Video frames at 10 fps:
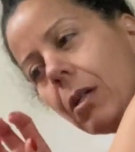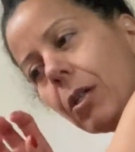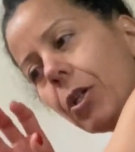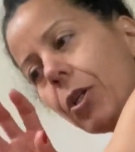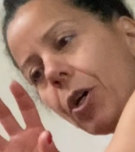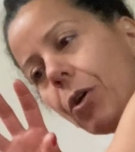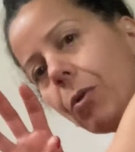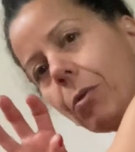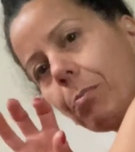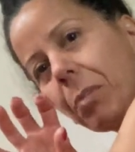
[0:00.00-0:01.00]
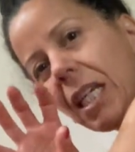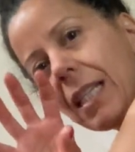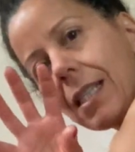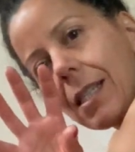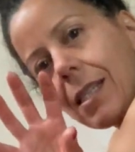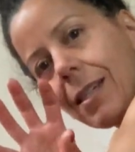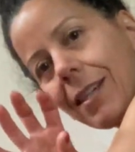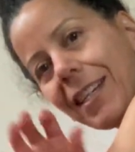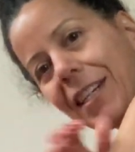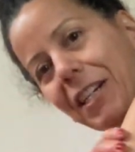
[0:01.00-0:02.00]
you know, beats,
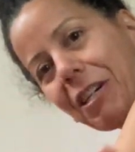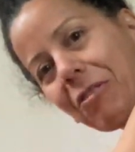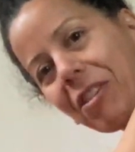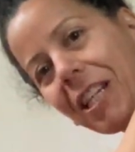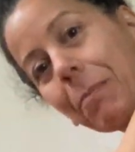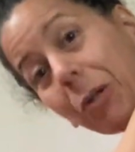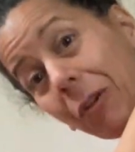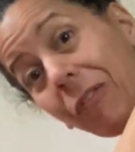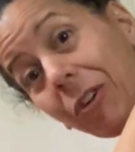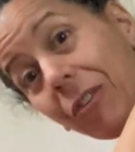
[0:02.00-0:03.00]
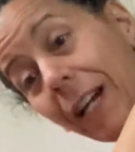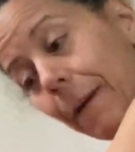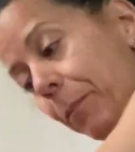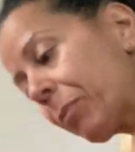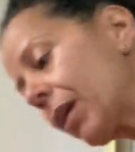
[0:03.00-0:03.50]
you know, really beautiful, right?